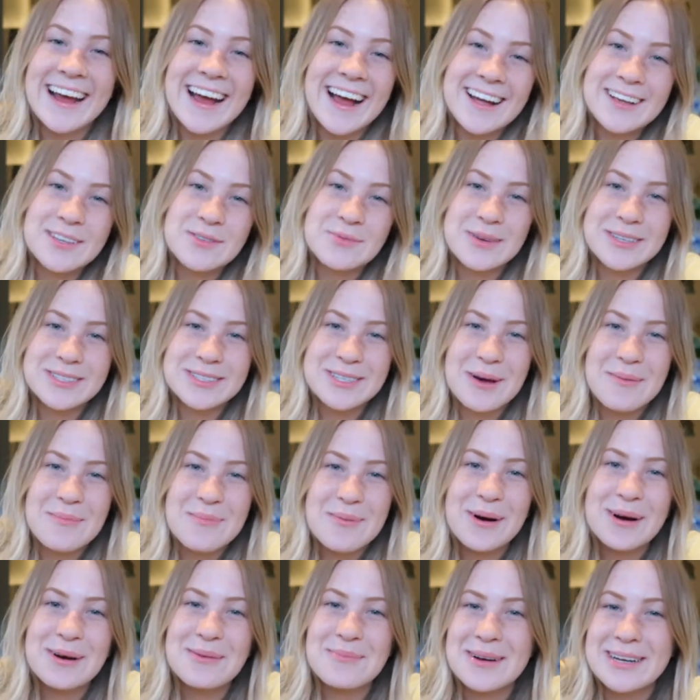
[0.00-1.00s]
guys, what's up?
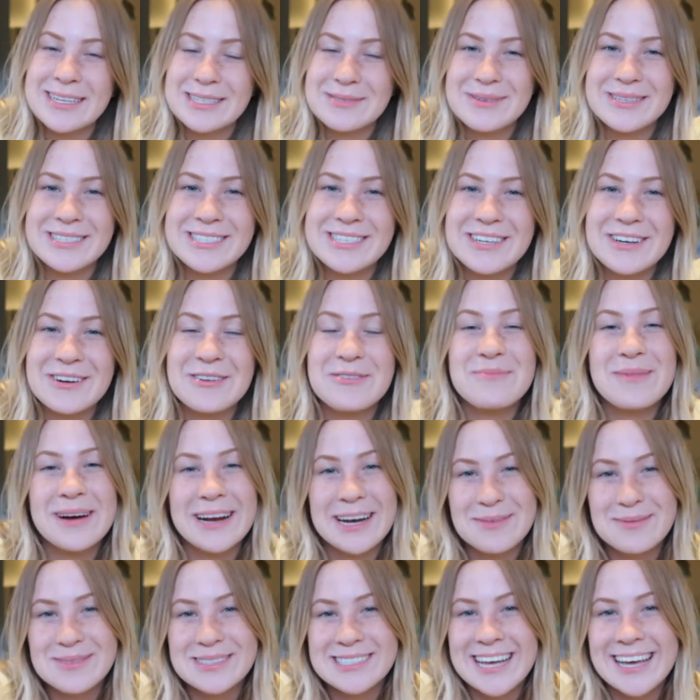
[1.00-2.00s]
Welcome back to my channel. My
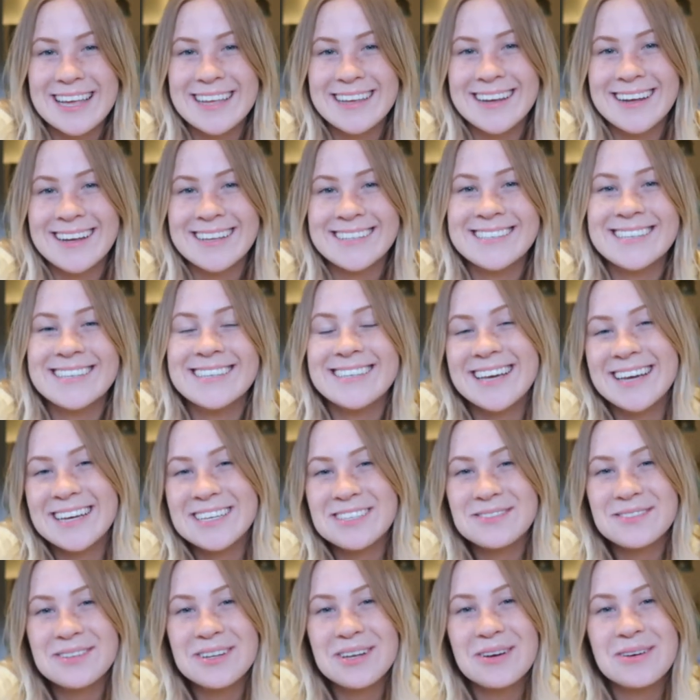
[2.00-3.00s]
name is Allie and
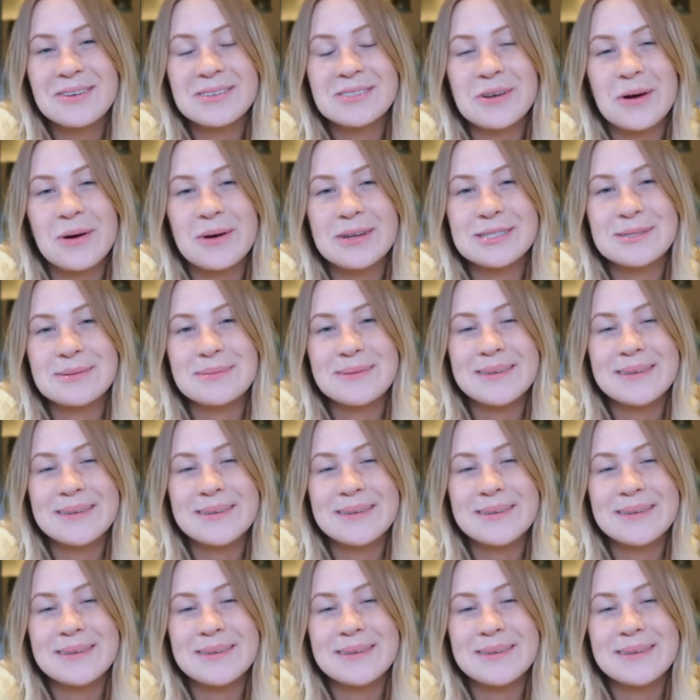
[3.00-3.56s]
today's video is going to